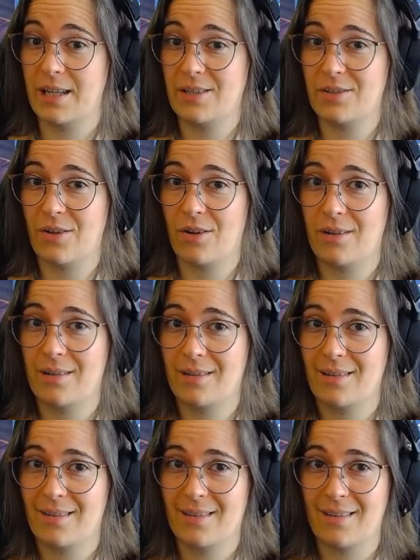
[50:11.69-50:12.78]
so.
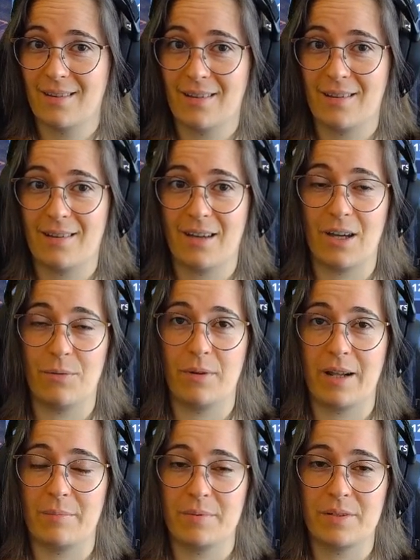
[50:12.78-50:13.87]
I would
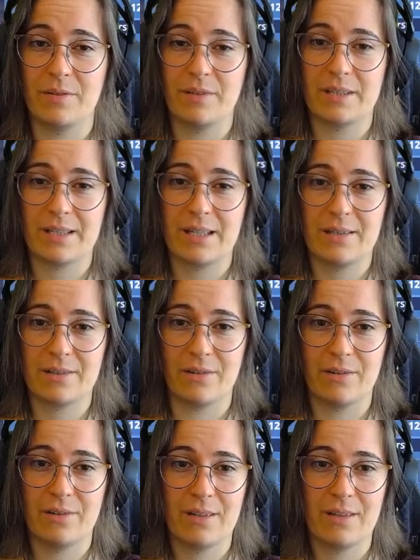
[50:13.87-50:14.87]
absolutely say so.